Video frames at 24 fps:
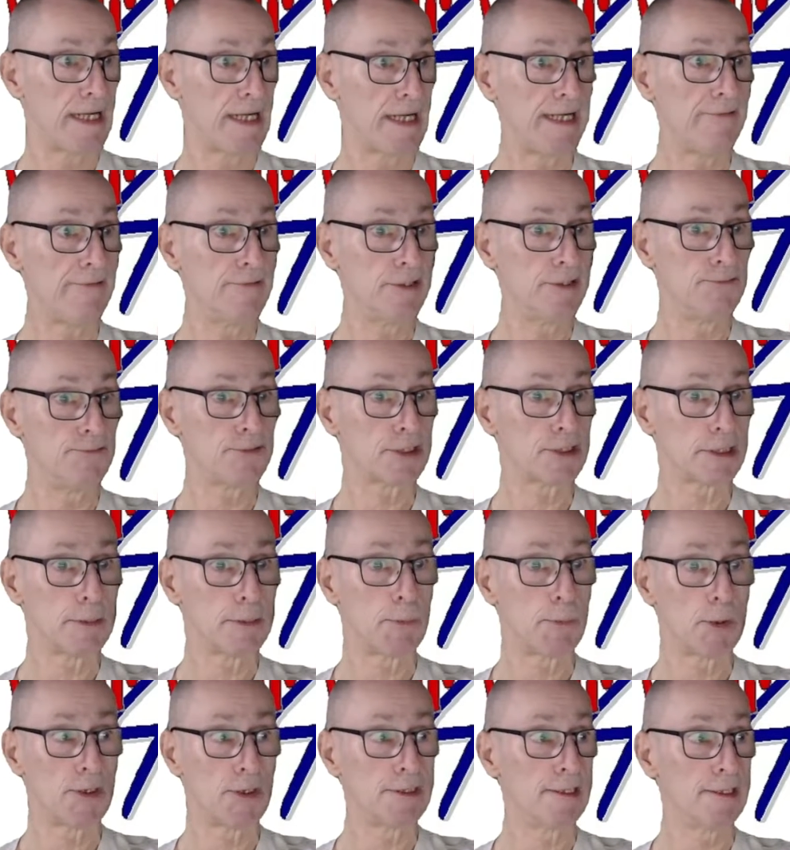even to the
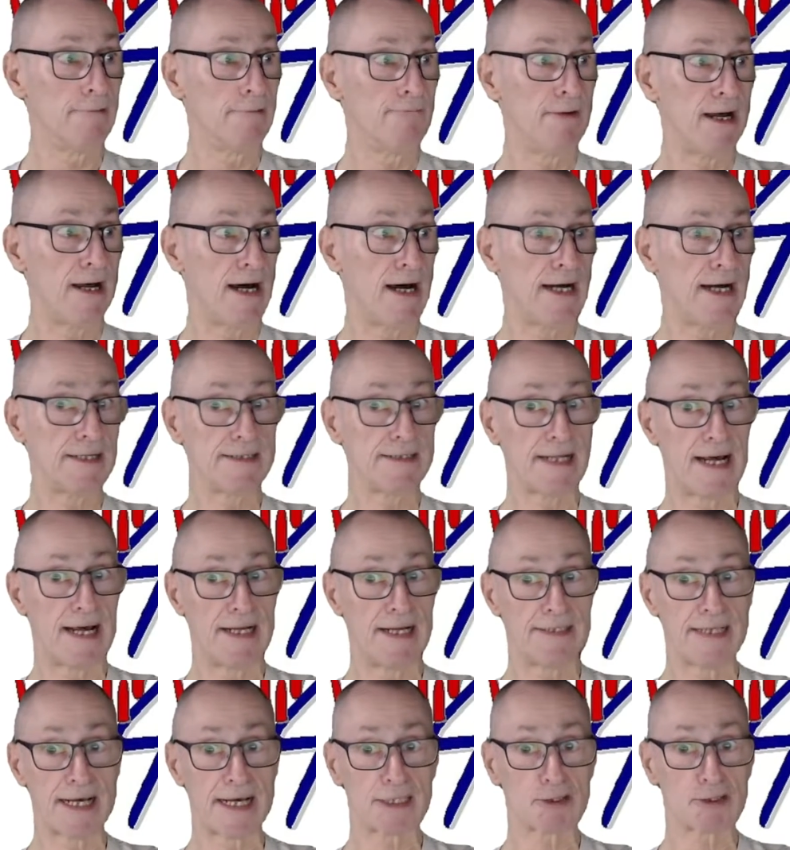point of a
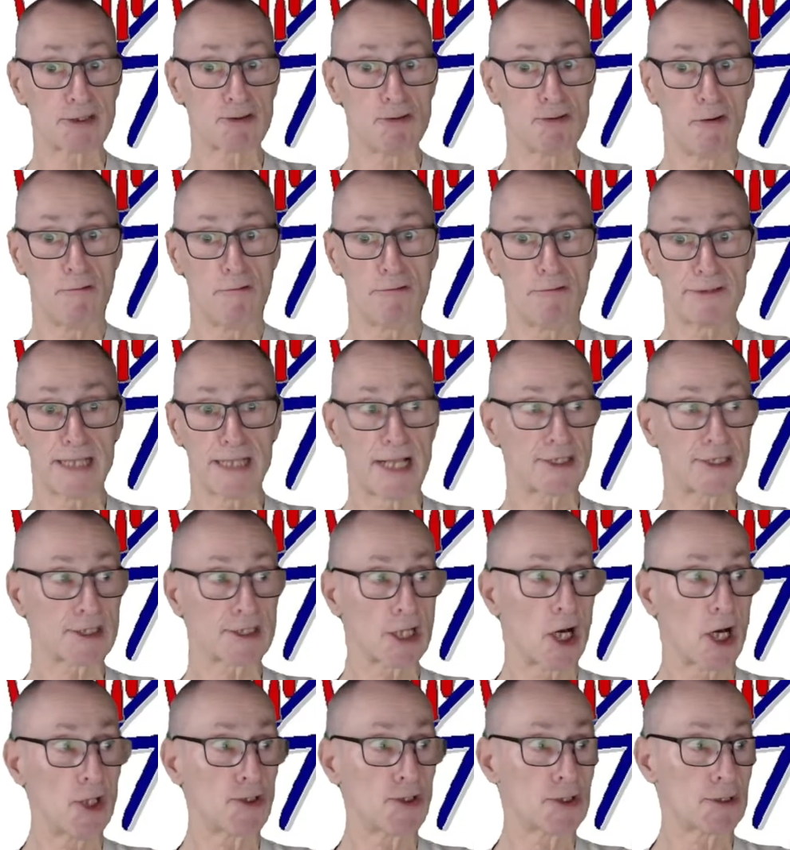natural
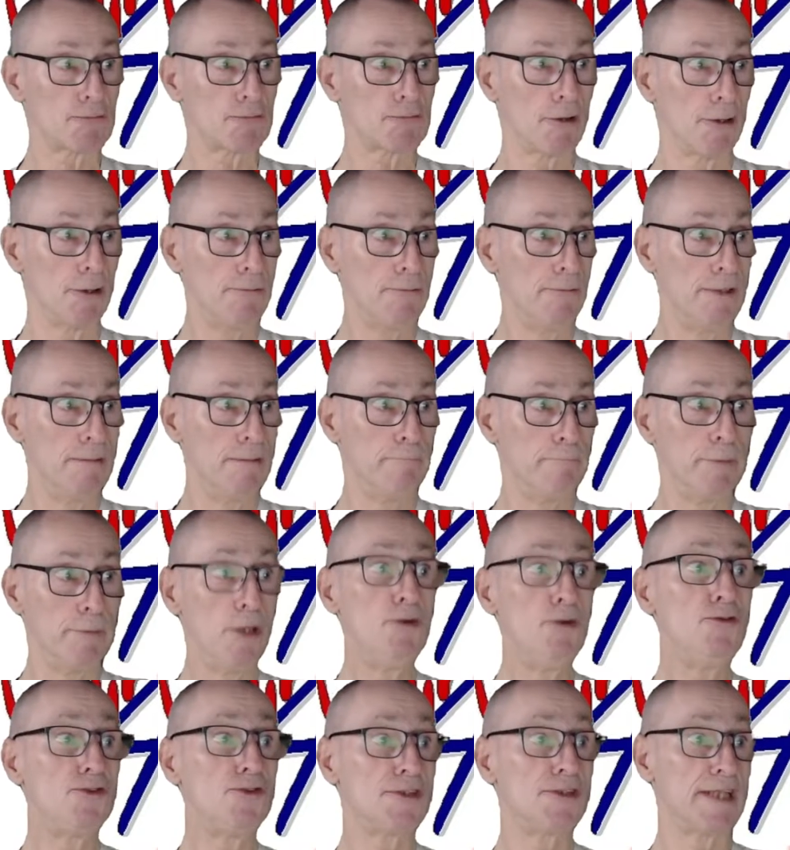testosterone
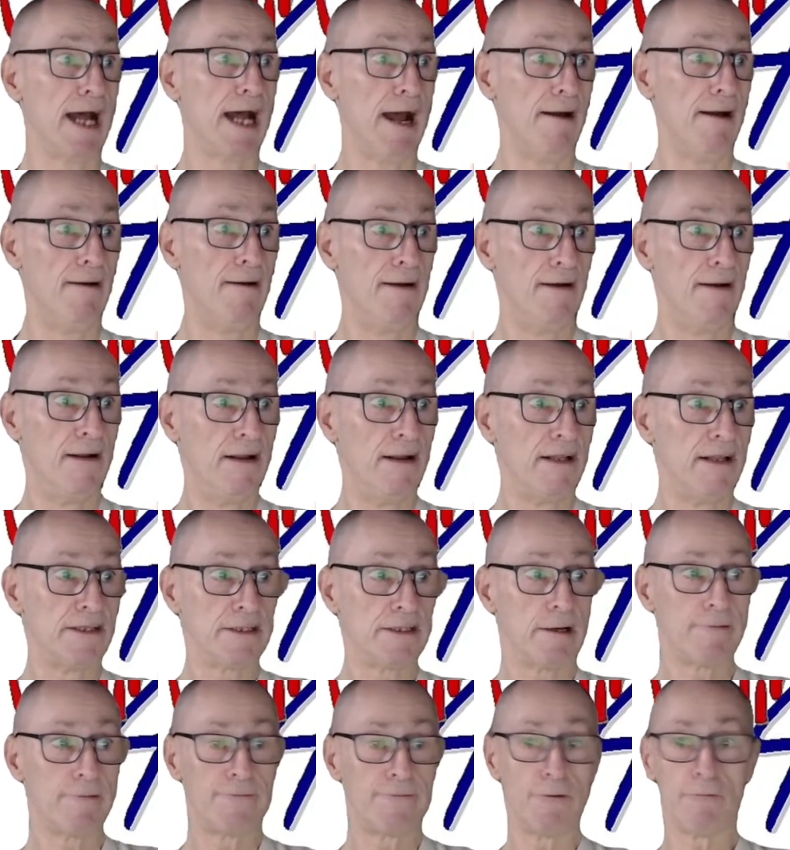booster.
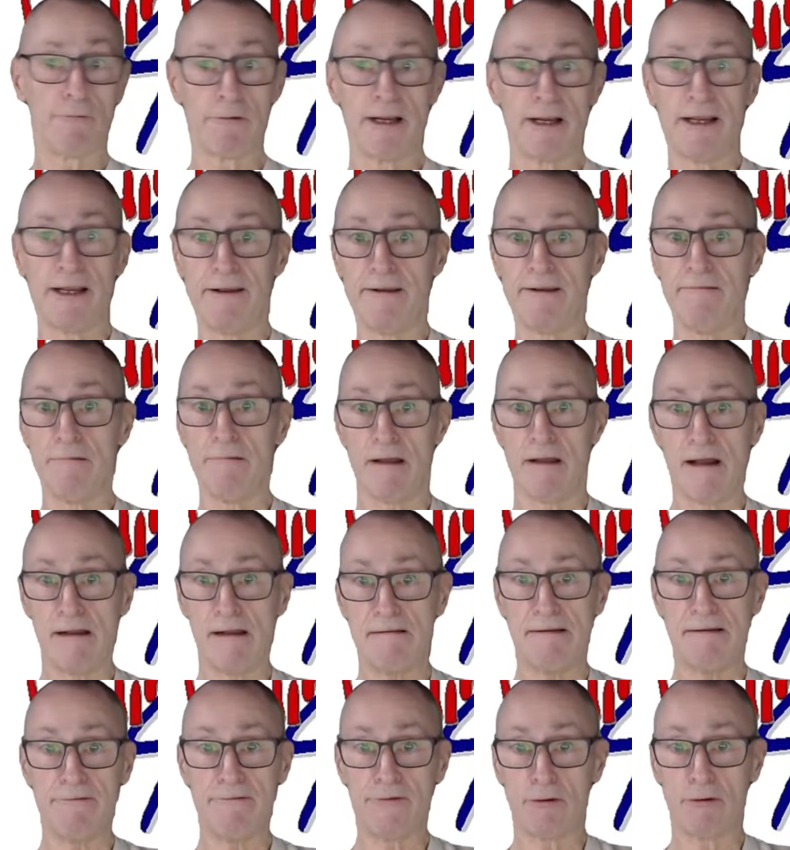So
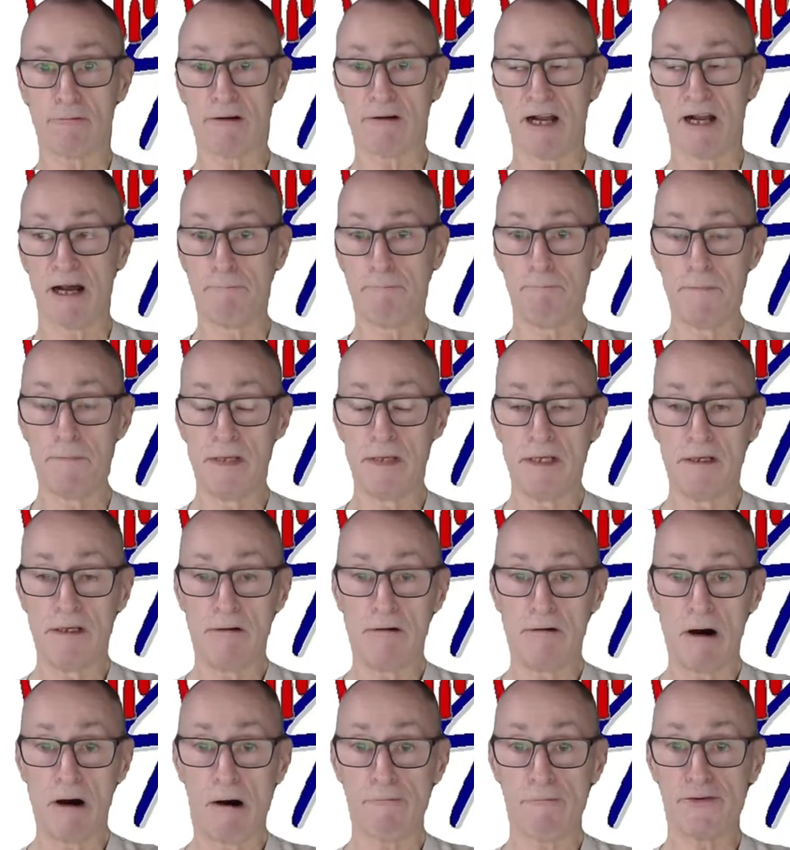if you're
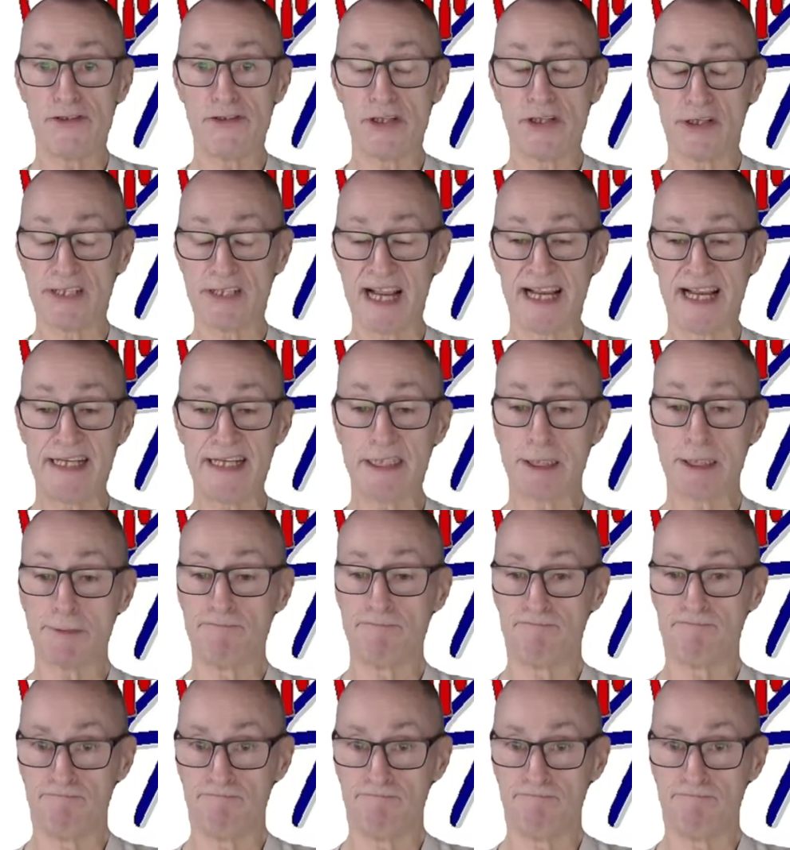of a certain age,